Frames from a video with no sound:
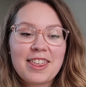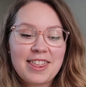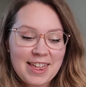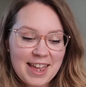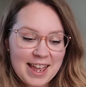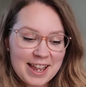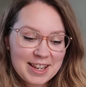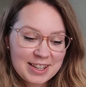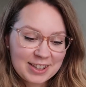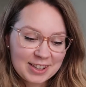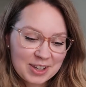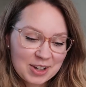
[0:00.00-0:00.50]

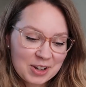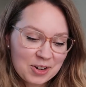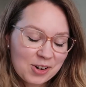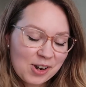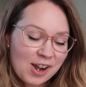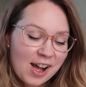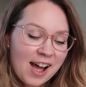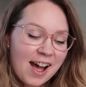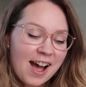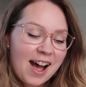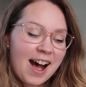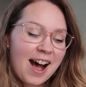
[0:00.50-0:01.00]
Thank you.
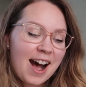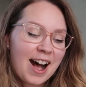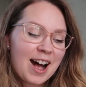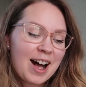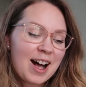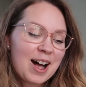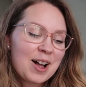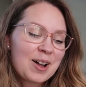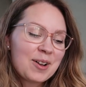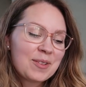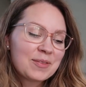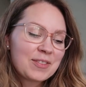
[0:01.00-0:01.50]
Um,
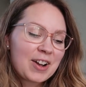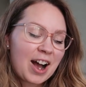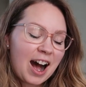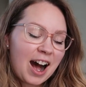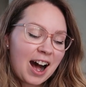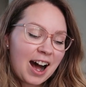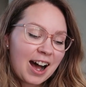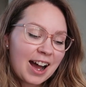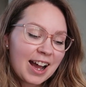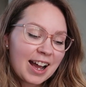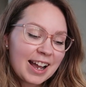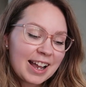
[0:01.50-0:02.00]

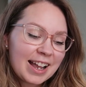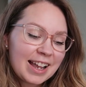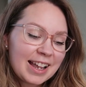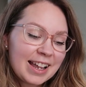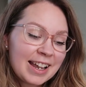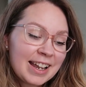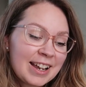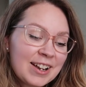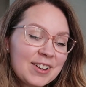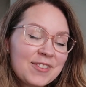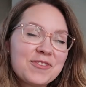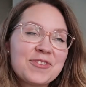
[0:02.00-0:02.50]

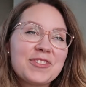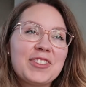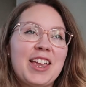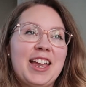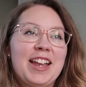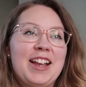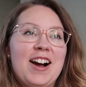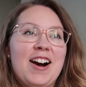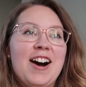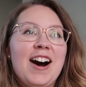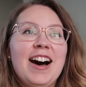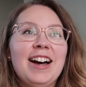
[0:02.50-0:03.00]
I,
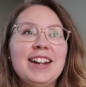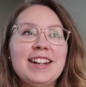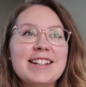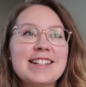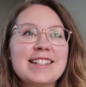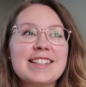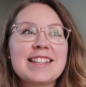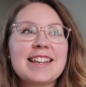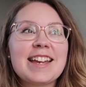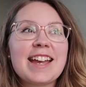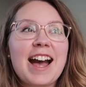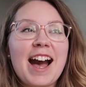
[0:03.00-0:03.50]
like,
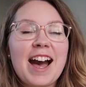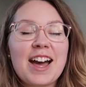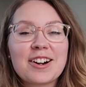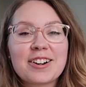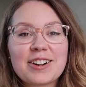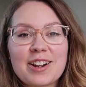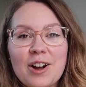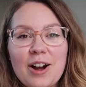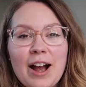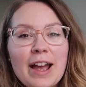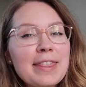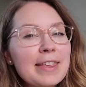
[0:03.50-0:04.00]
honestly, I
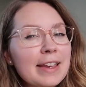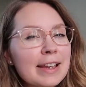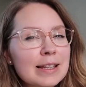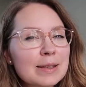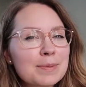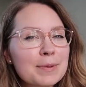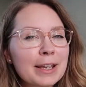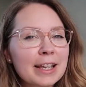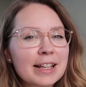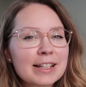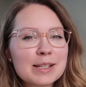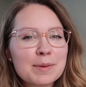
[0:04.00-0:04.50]
don't know. I think
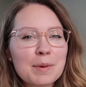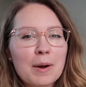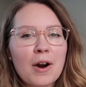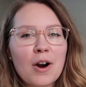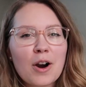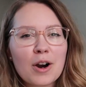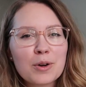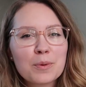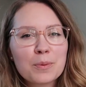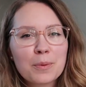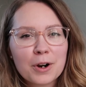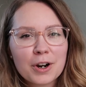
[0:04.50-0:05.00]
it's because I'm a
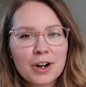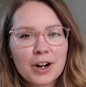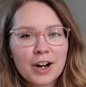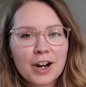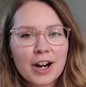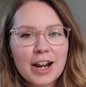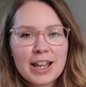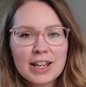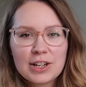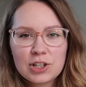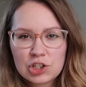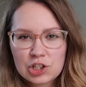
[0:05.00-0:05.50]
hard worker
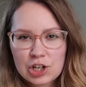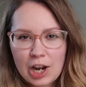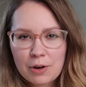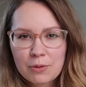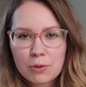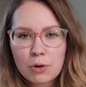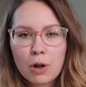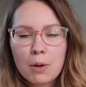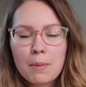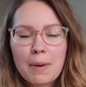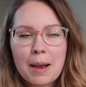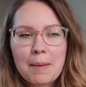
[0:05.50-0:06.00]
in
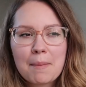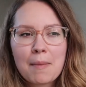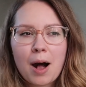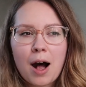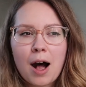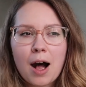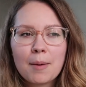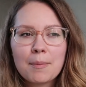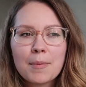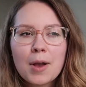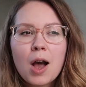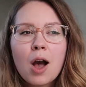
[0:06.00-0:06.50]
general. My
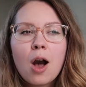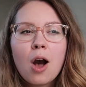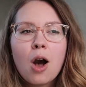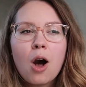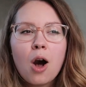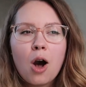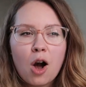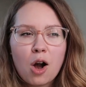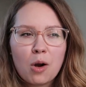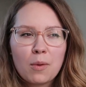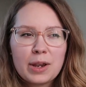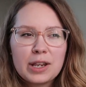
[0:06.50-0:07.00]
mom
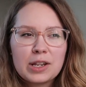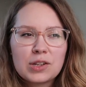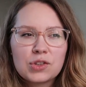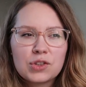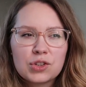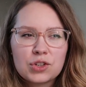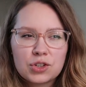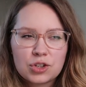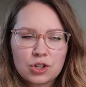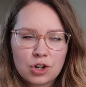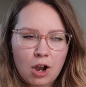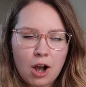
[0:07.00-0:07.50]

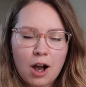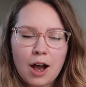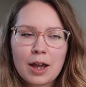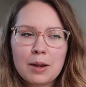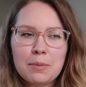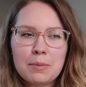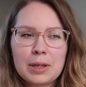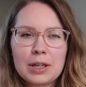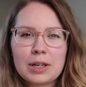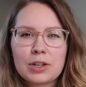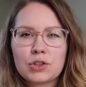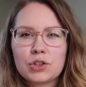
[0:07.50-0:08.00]
always
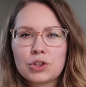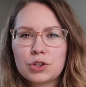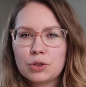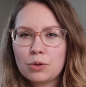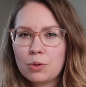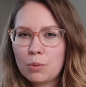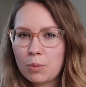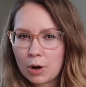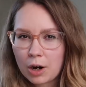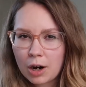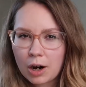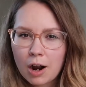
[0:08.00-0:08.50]
taught me
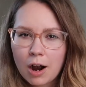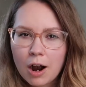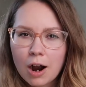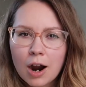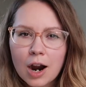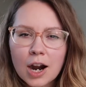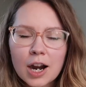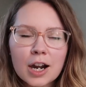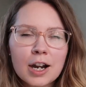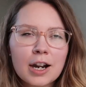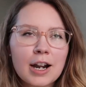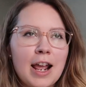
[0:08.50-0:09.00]
to work
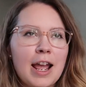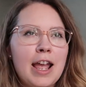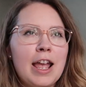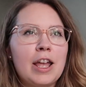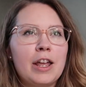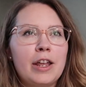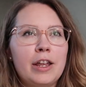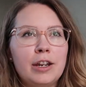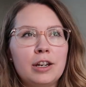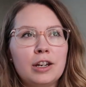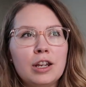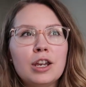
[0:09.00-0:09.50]
hard,
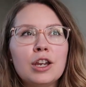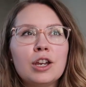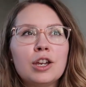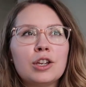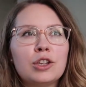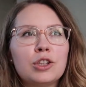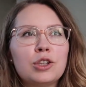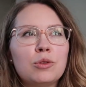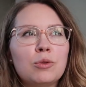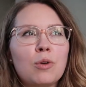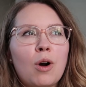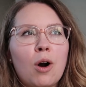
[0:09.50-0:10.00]
and
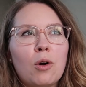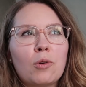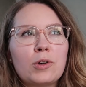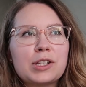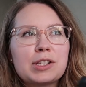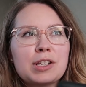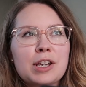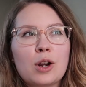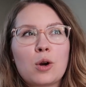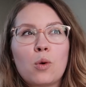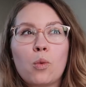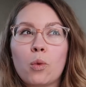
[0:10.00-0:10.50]
you
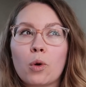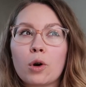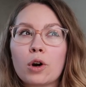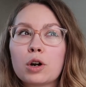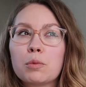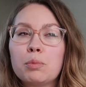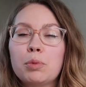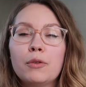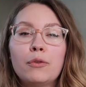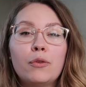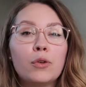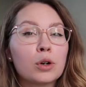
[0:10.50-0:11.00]
always, like,
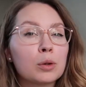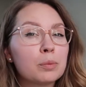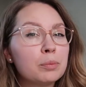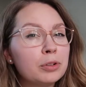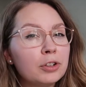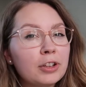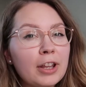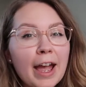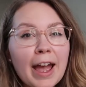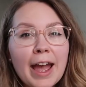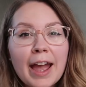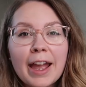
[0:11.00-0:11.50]
work before
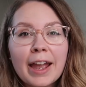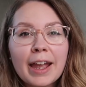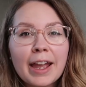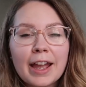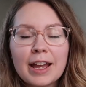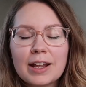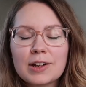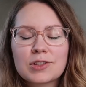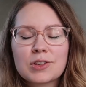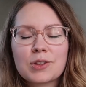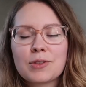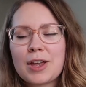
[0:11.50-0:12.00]
play,
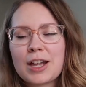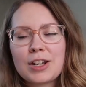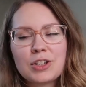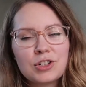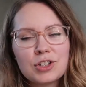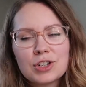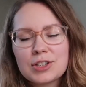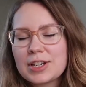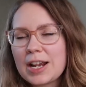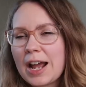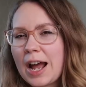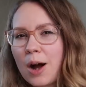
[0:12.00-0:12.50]
and so that's
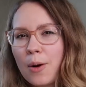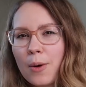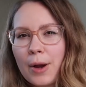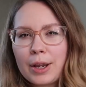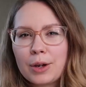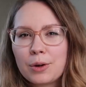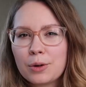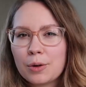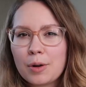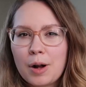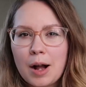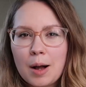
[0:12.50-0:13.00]
just how I
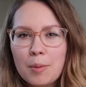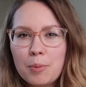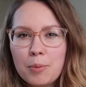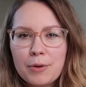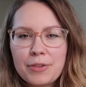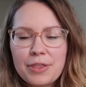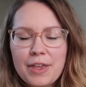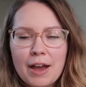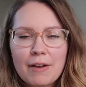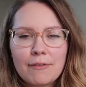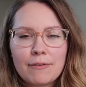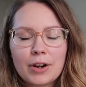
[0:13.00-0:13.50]
grew up
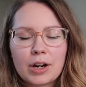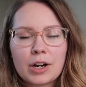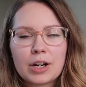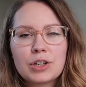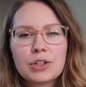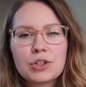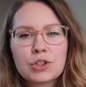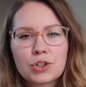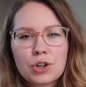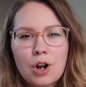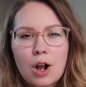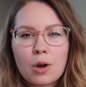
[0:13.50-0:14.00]
with that
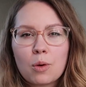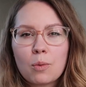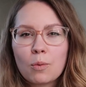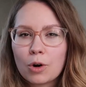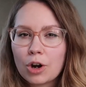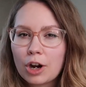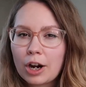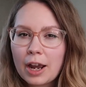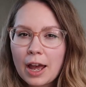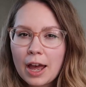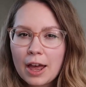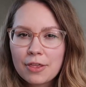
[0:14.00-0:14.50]
very strong
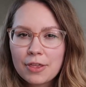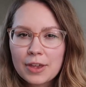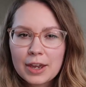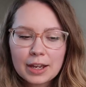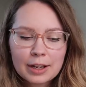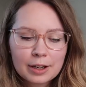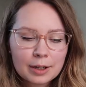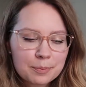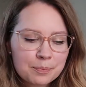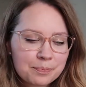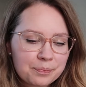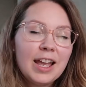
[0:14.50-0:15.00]
work
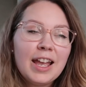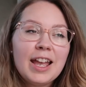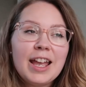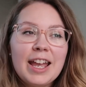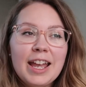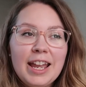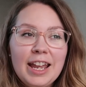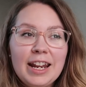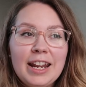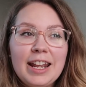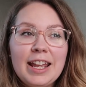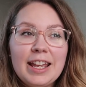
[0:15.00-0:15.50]
ethic.
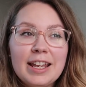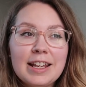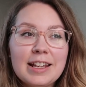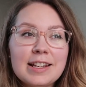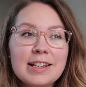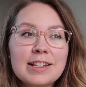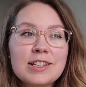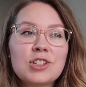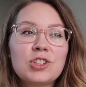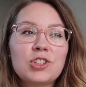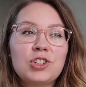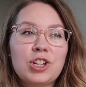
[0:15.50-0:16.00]
It
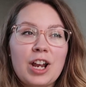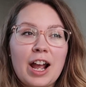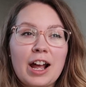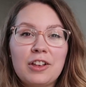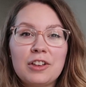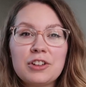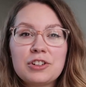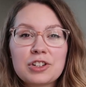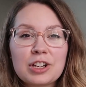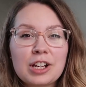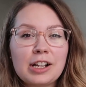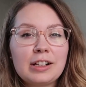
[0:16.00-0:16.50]
is
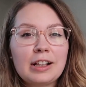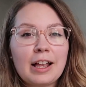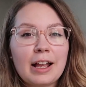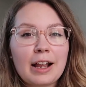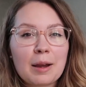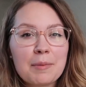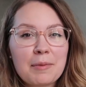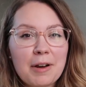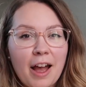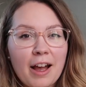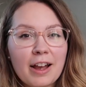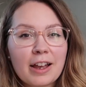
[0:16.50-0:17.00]
challenging, like,
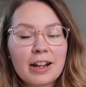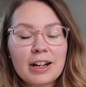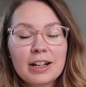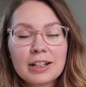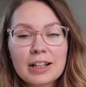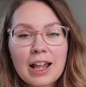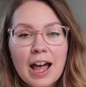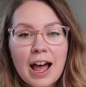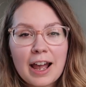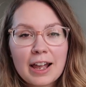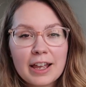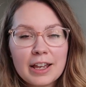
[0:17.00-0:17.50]
I'm not gonna
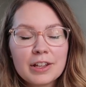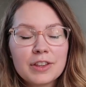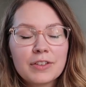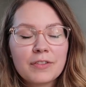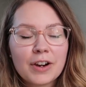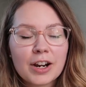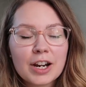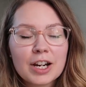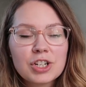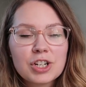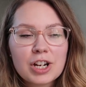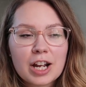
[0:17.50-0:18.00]
lie. It's
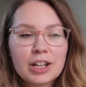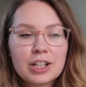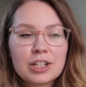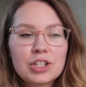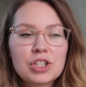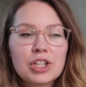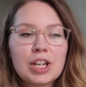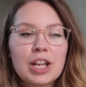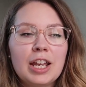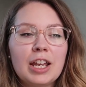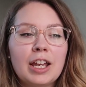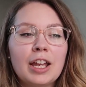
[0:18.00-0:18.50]
very
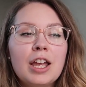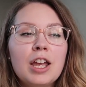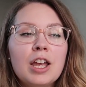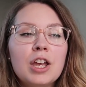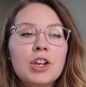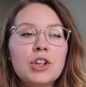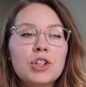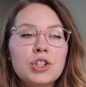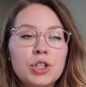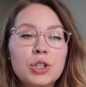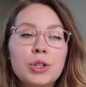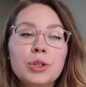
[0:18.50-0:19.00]
challenging
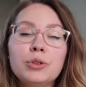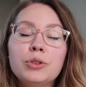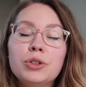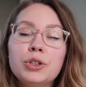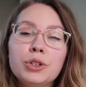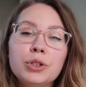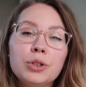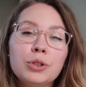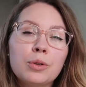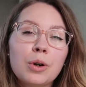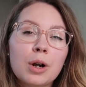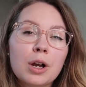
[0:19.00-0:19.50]
to
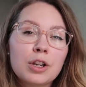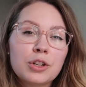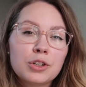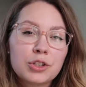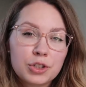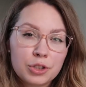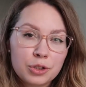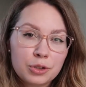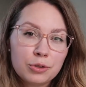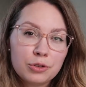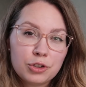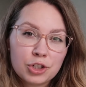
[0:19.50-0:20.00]
do
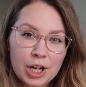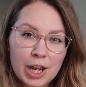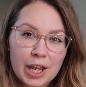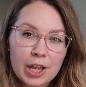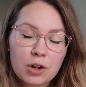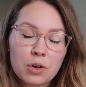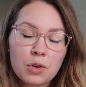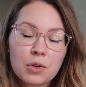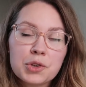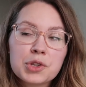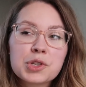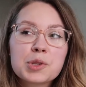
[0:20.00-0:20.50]
two
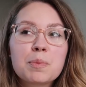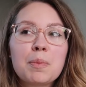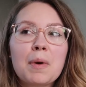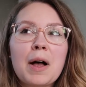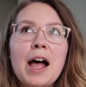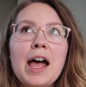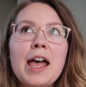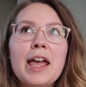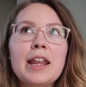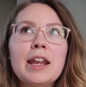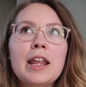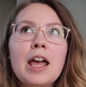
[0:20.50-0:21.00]
channels,
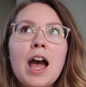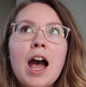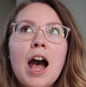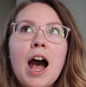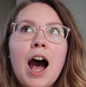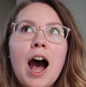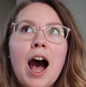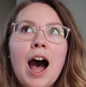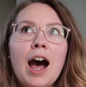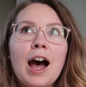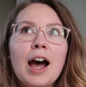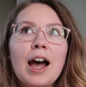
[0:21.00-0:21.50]
but
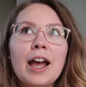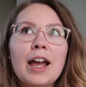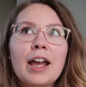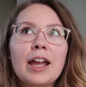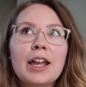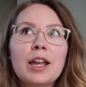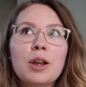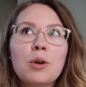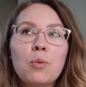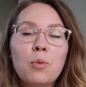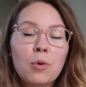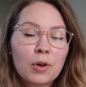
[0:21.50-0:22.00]

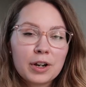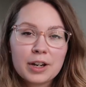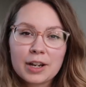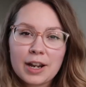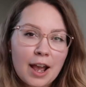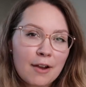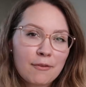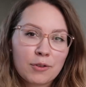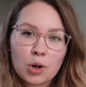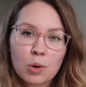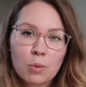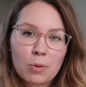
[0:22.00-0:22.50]
I wouldn't
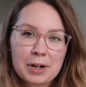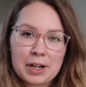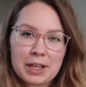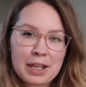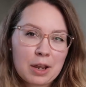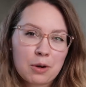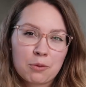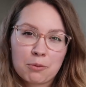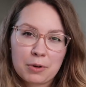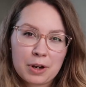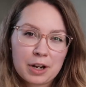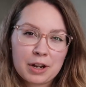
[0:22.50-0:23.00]
ever want to
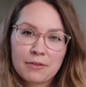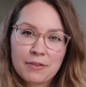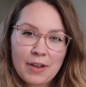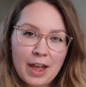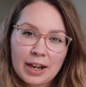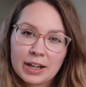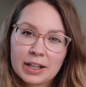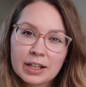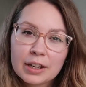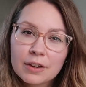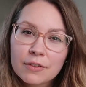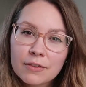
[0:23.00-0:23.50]
get rid of
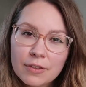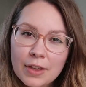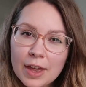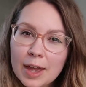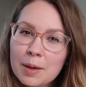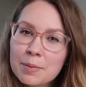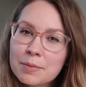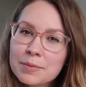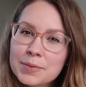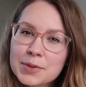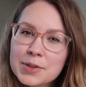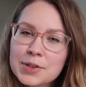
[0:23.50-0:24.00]
any of
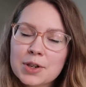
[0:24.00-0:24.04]
them.